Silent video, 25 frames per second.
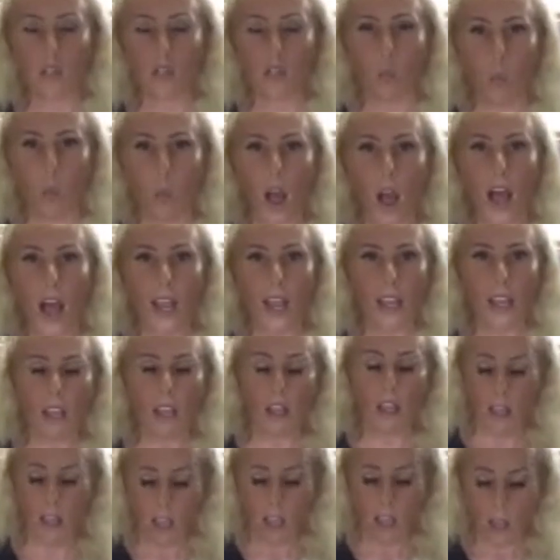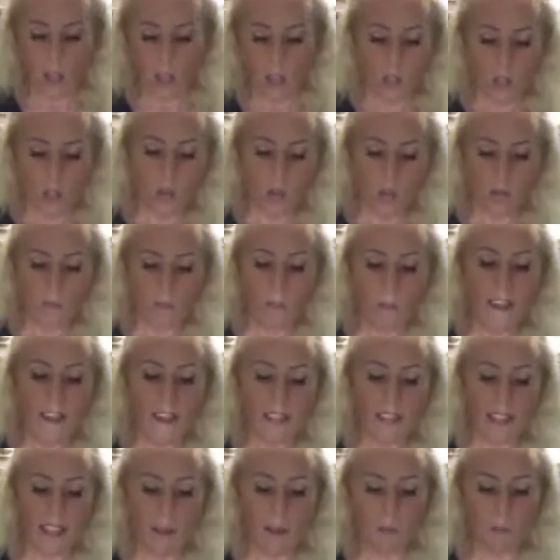why you define
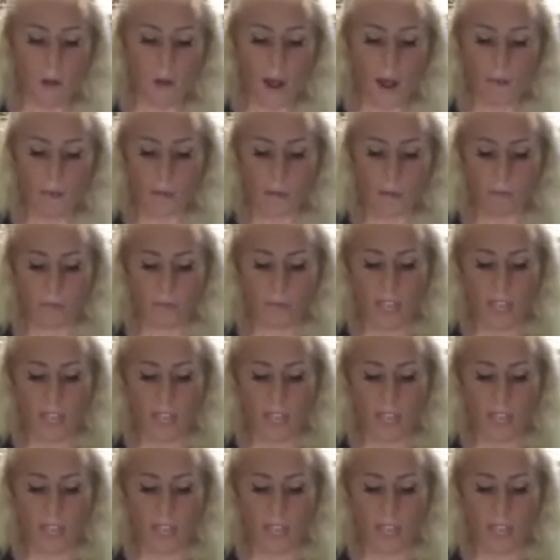that problem.